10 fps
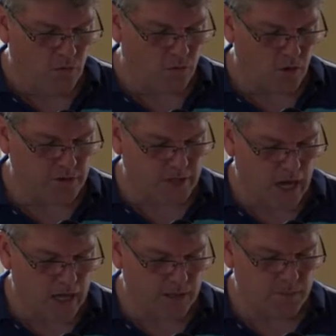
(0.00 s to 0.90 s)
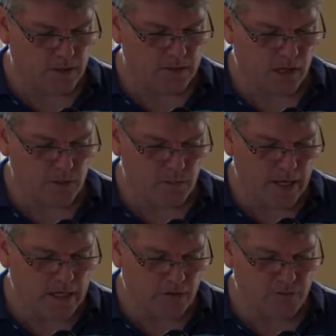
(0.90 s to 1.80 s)
for a time, that you
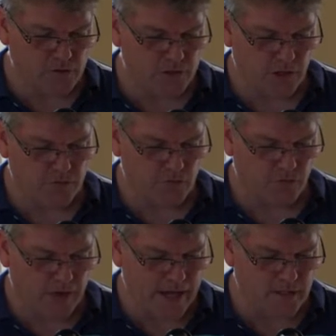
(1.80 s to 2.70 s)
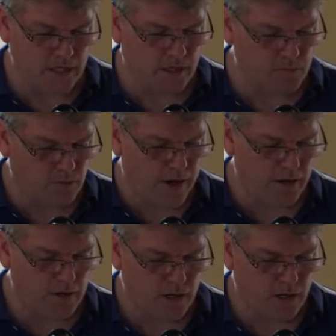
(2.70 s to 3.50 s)
may give yourselves to fasting and prayer,